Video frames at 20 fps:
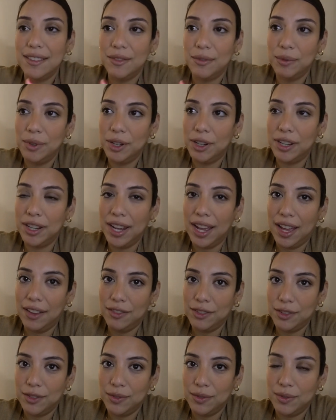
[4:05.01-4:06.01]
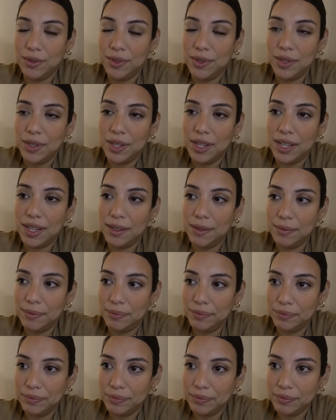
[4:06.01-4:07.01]
we're going to have to.
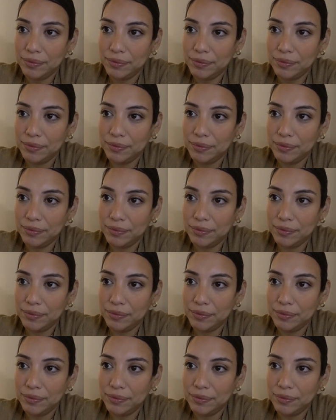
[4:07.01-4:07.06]
Um,